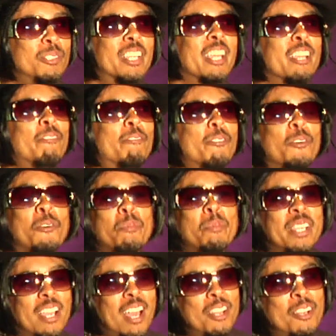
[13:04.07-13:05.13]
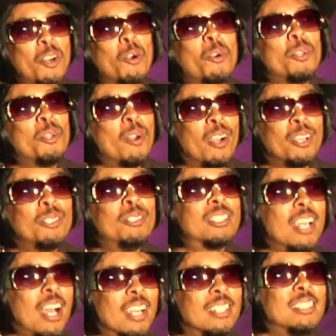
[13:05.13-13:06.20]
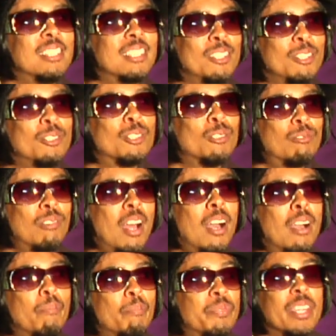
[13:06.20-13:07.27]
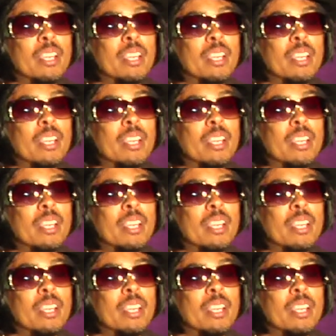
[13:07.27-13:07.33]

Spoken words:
you can't fool me. I know who you are. You Shock G. You used to rhyme.